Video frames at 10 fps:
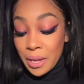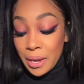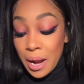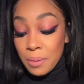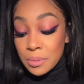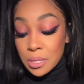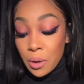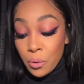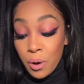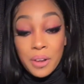And I'm
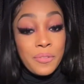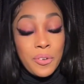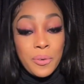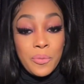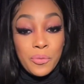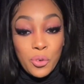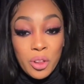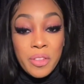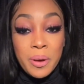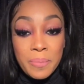so grateful
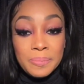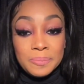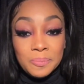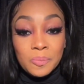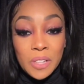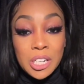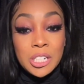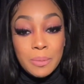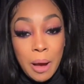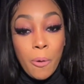for them in
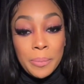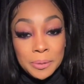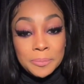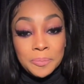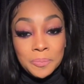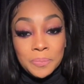this moment.